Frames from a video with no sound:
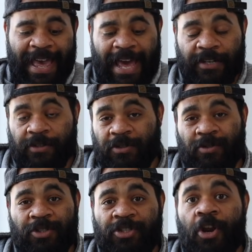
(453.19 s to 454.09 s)
And it's
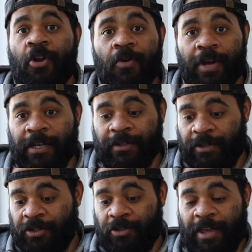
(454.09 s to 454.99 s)
also just annoying
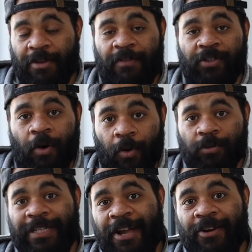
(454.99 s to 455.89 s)
because then you have to
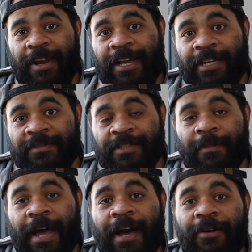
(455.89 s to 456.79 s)
hold down your negative
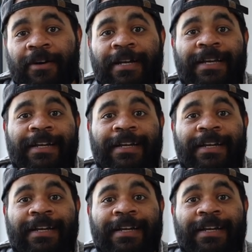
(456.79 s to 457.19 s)
somehow.